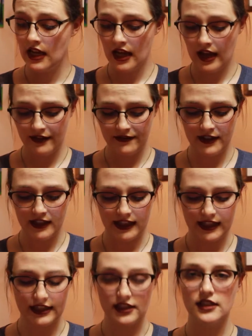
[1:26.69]
I feel like
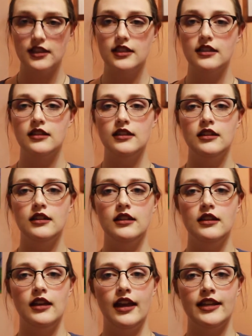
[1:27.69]

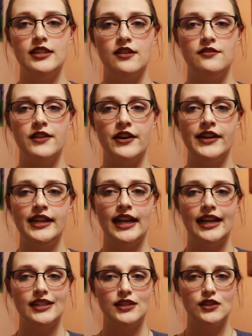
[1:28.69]
has a very
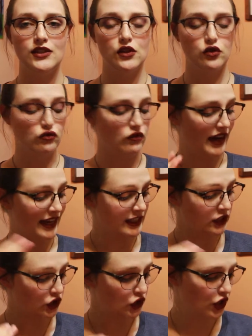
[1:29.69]
nice
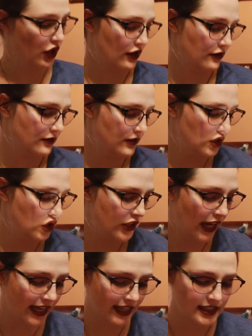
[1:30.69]
range of
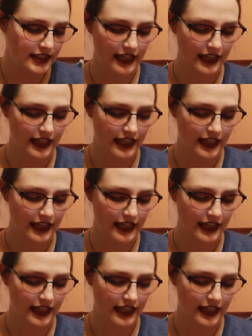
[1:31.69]
shades,